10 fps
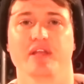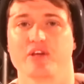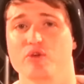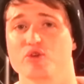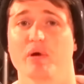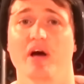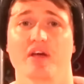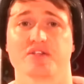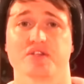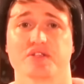They're huge
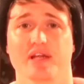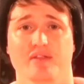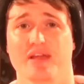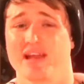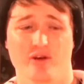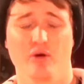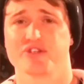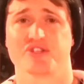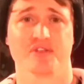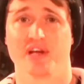badasses. Like, they're like
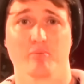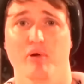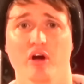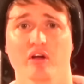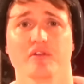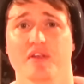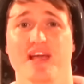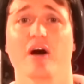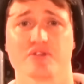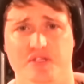Austin. They're like Punk. They're
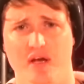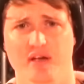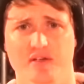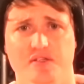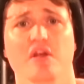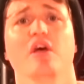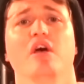the outsiders.